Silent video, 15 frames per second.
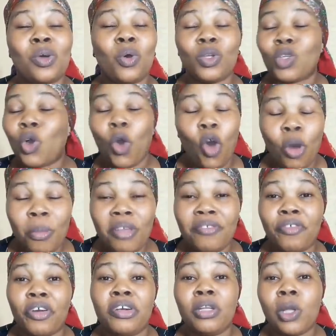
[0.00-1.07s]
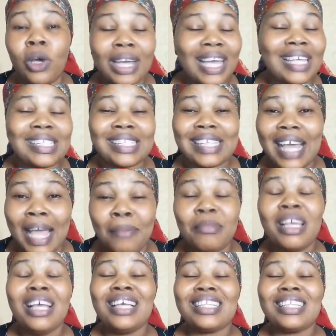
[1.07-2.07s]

own coming for the longest time.